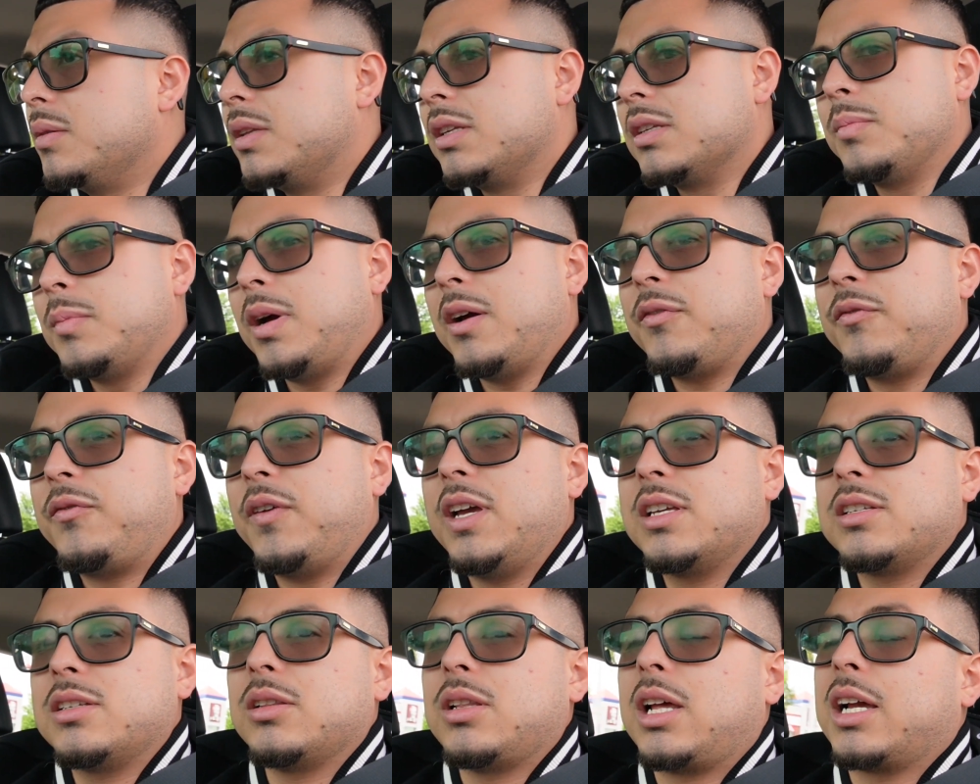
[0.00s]
Does my
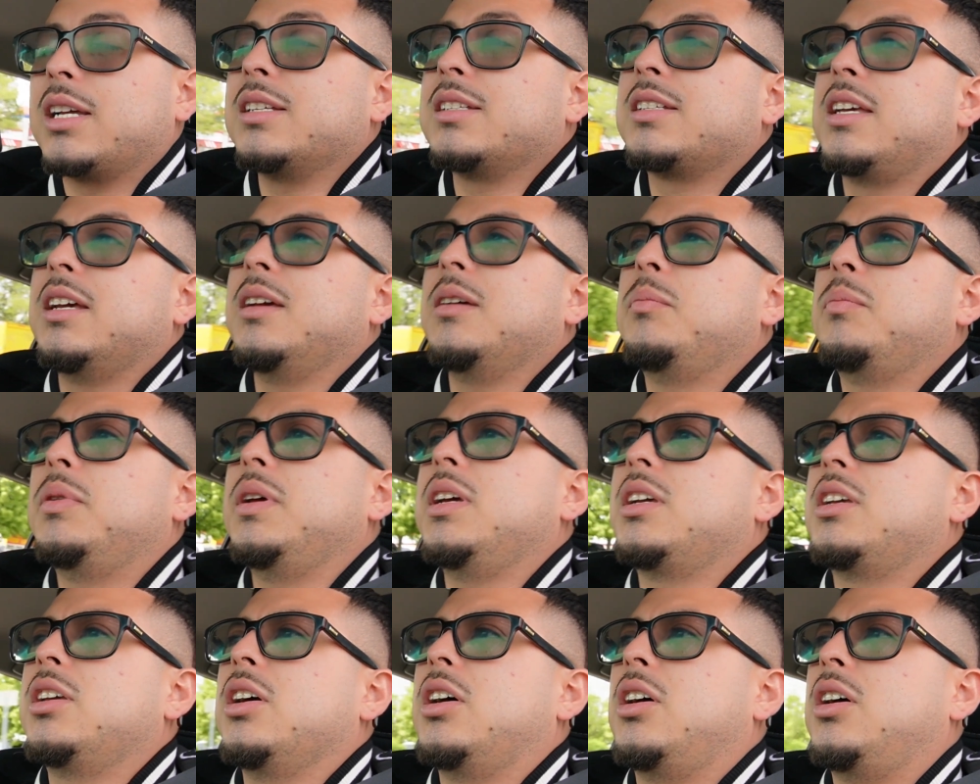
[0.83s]
face look like it's getting
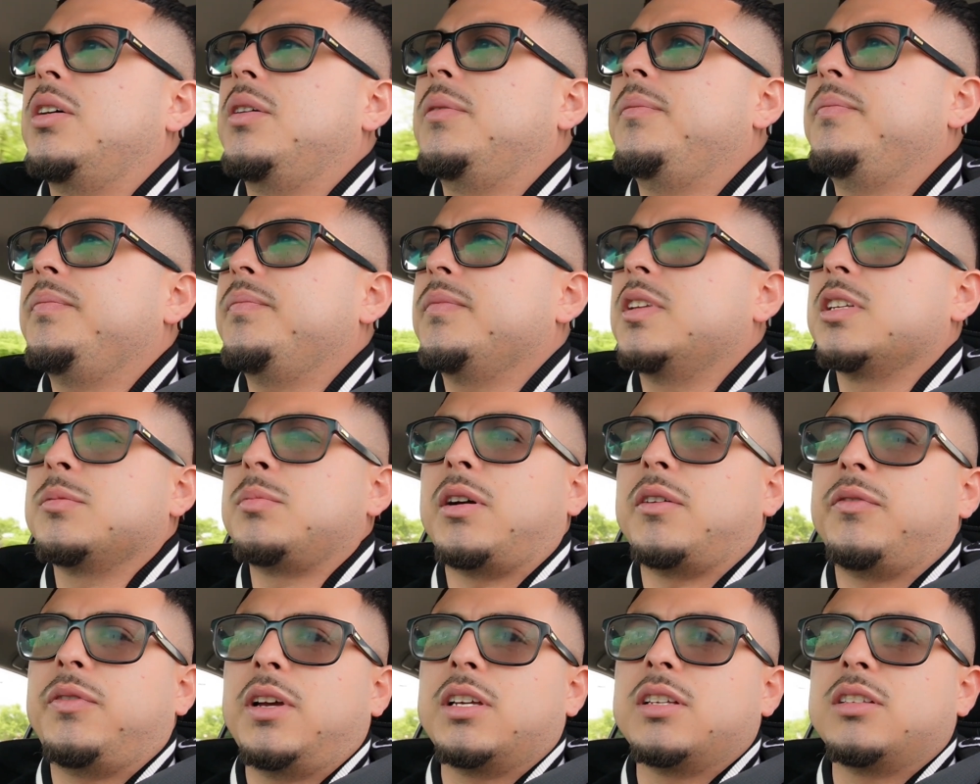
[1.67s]
big, y'all? Does
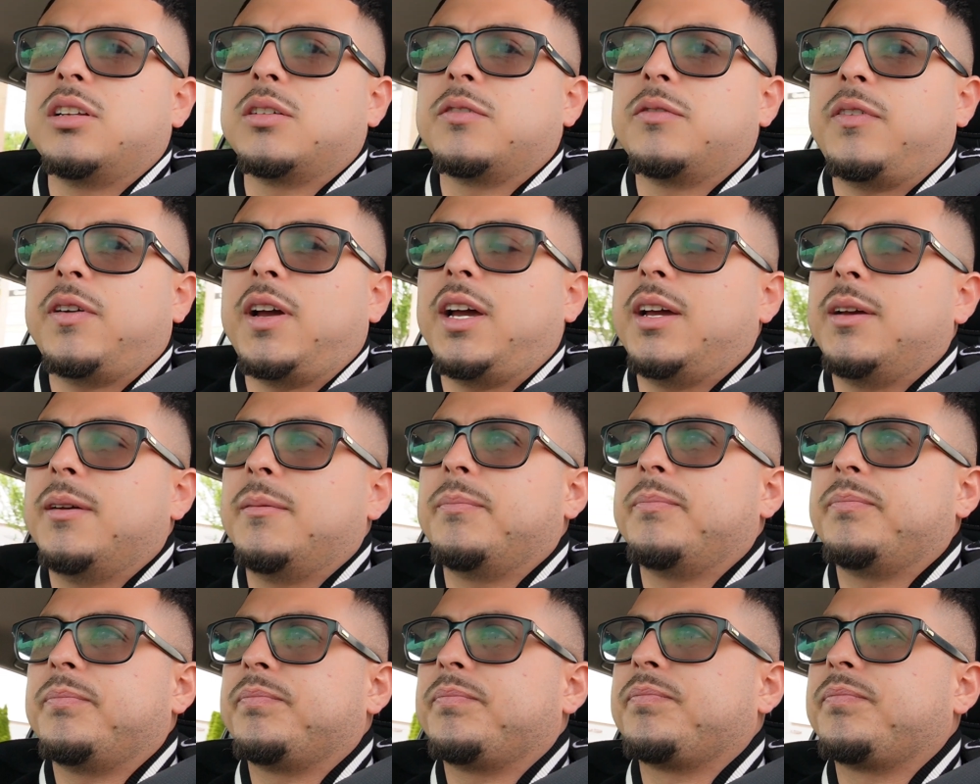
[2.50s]
my face look fat?
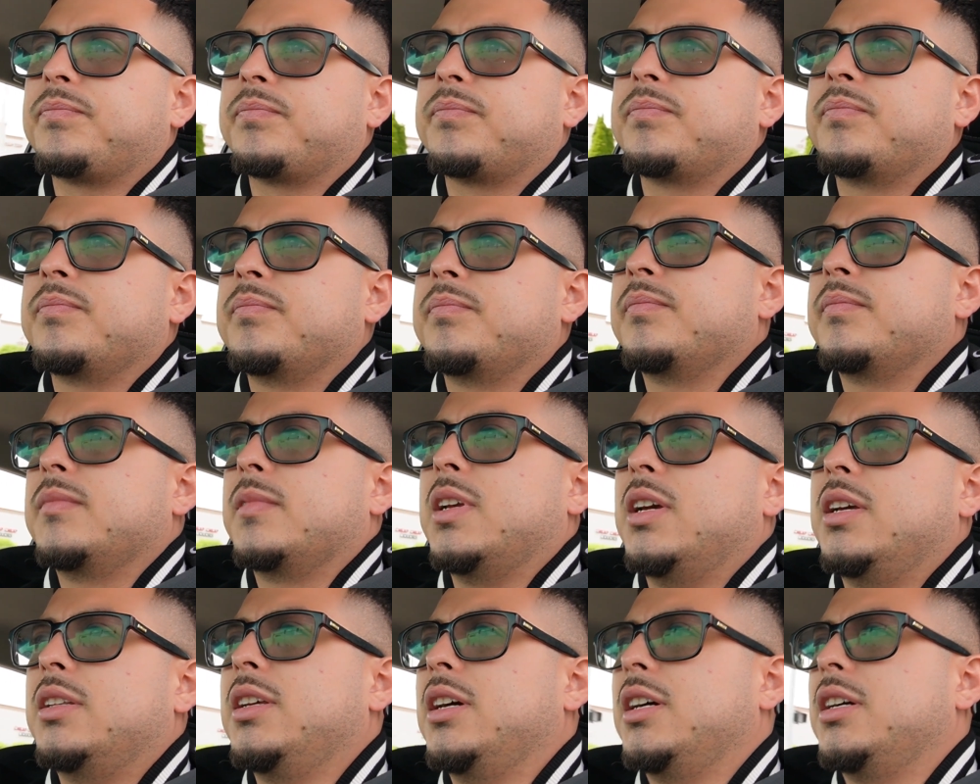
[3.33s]

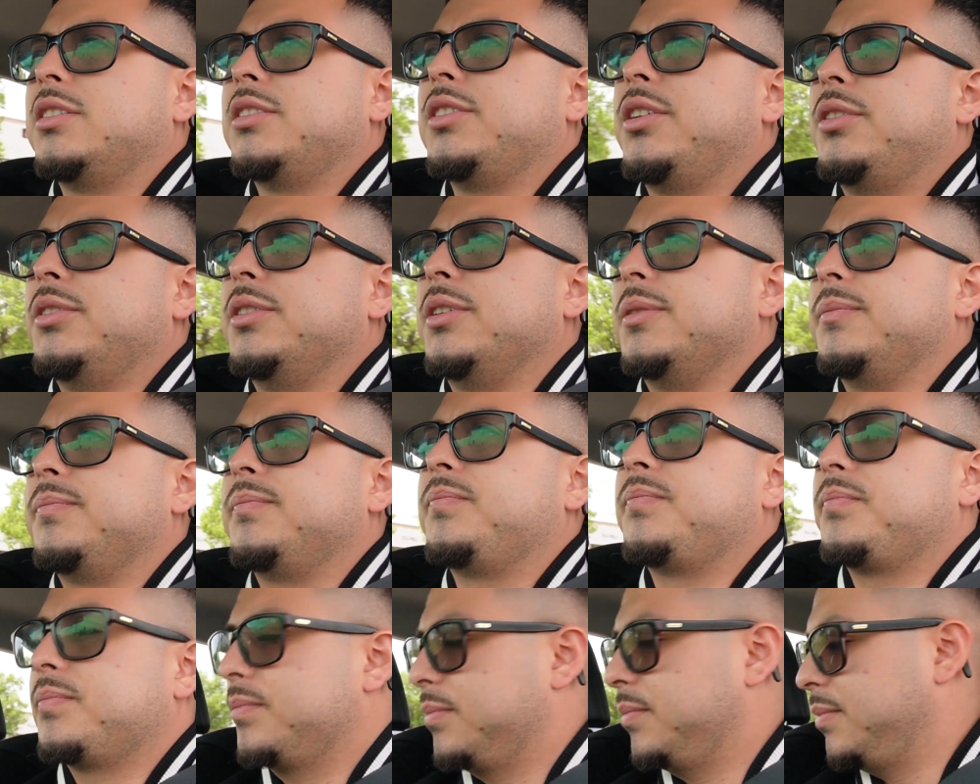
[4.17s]
It does, don't it?
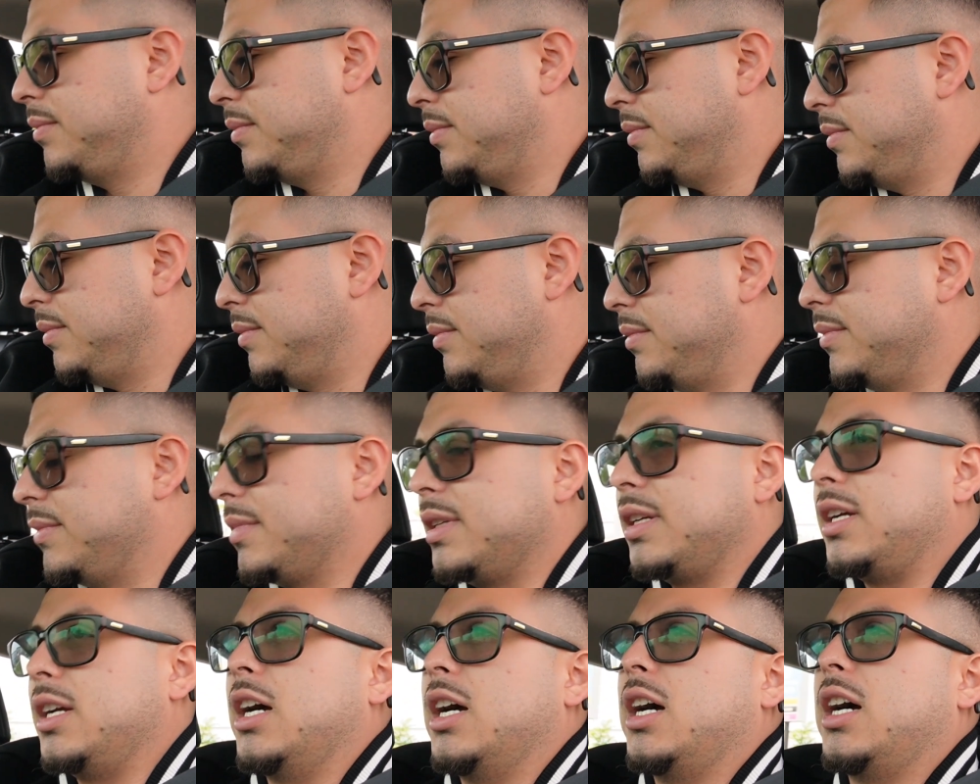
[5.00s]

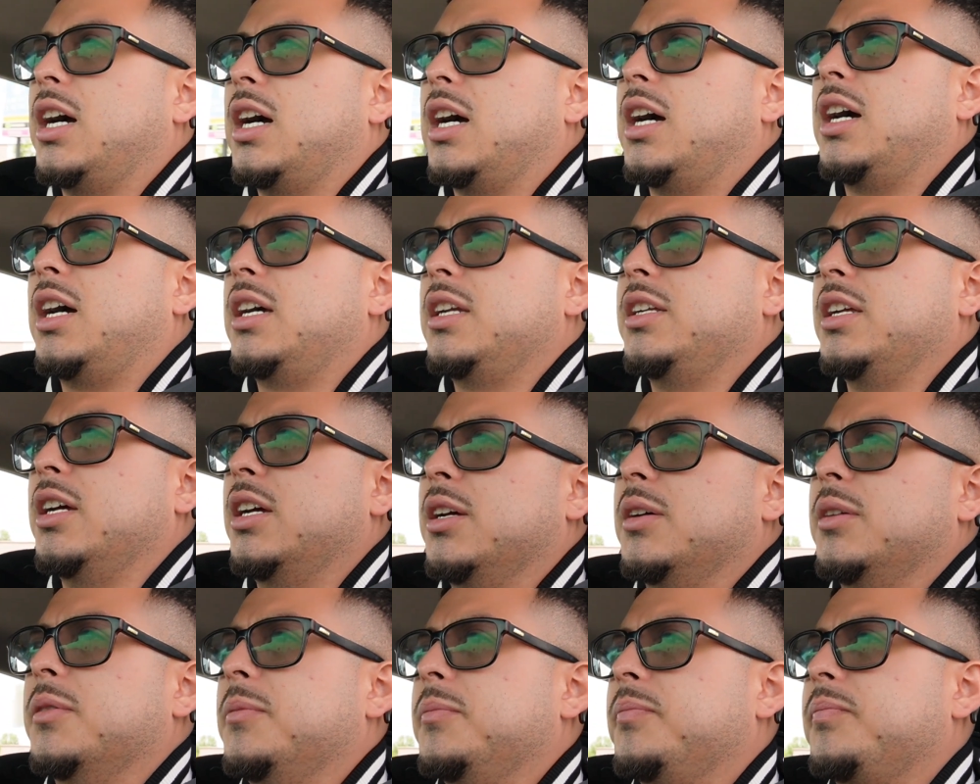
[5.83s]
God
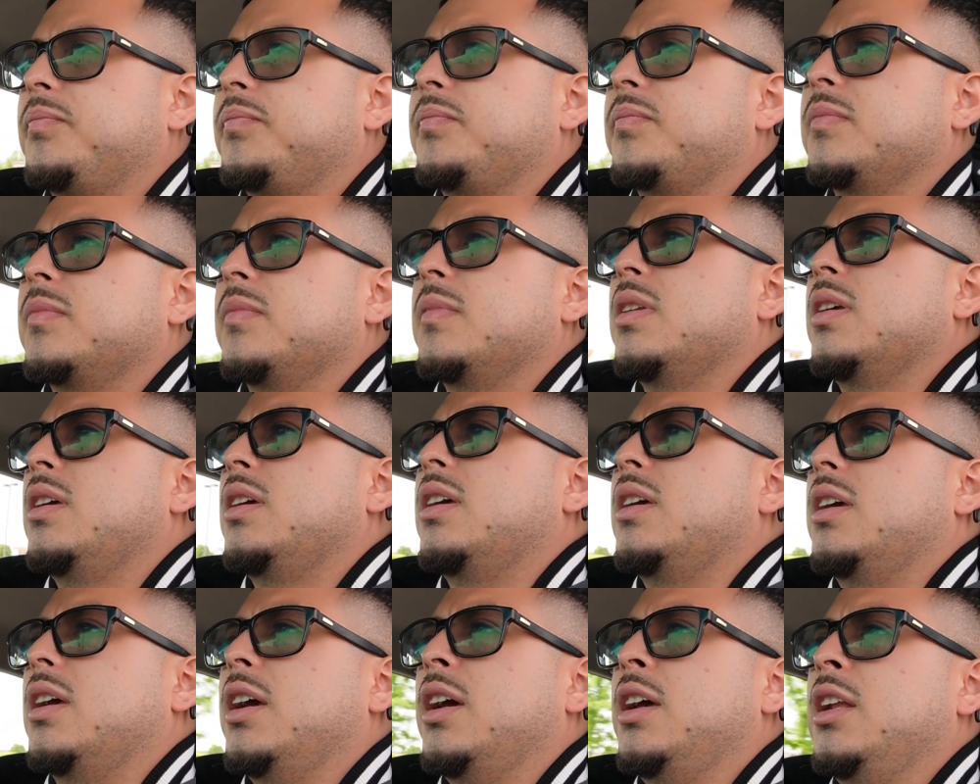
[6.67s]

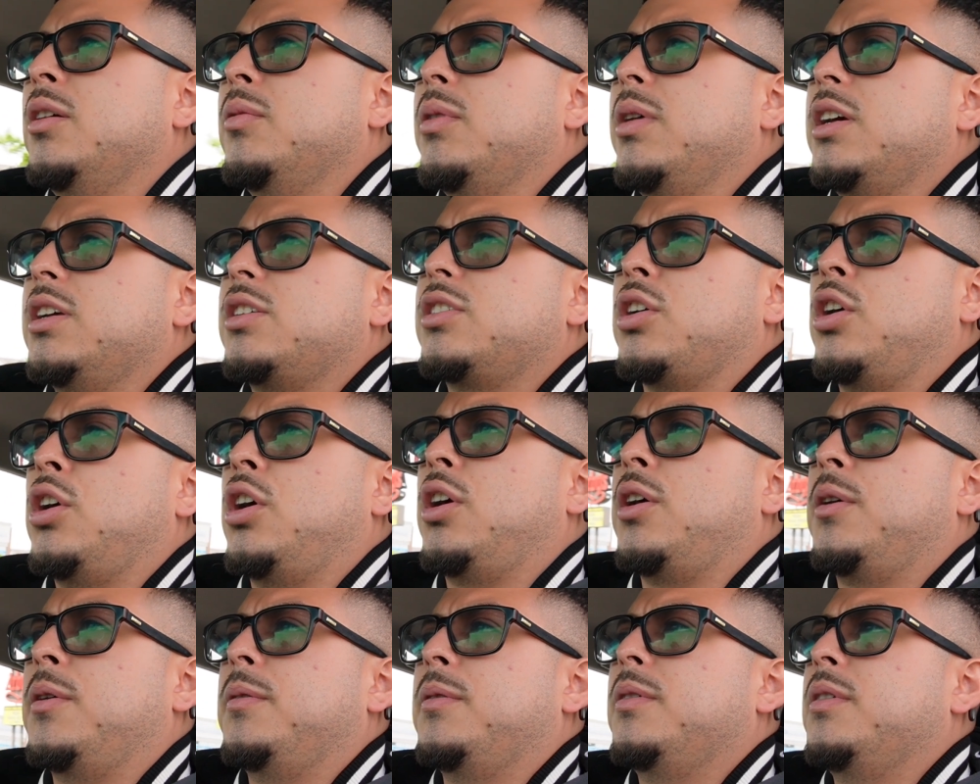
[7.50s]
damn. Anyways,
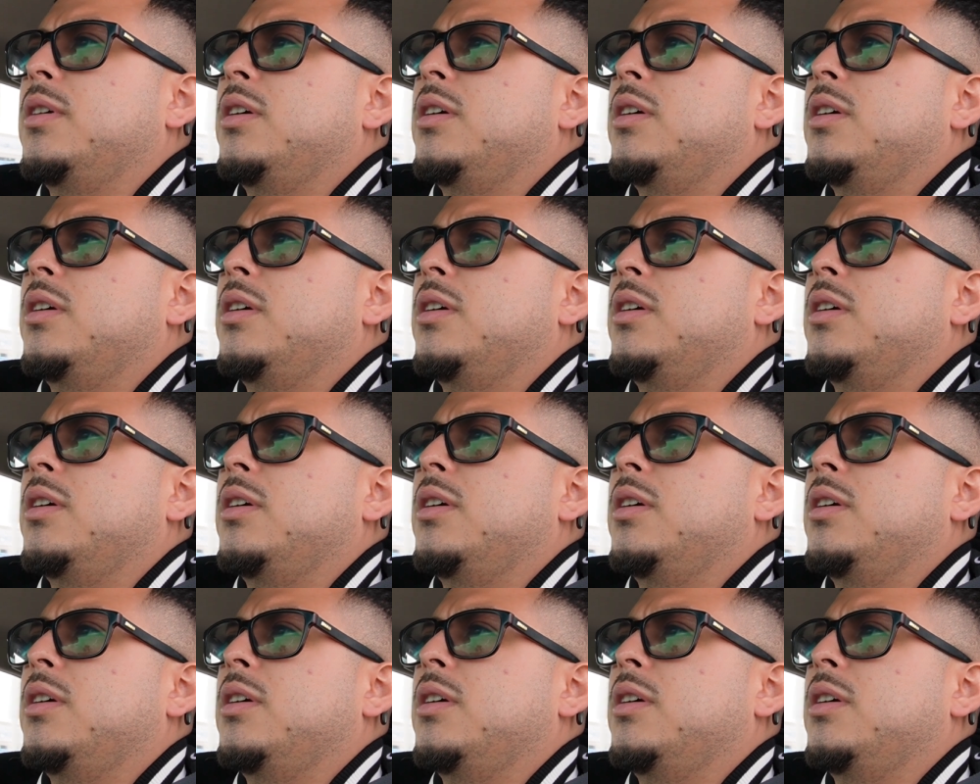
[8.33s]
y'all.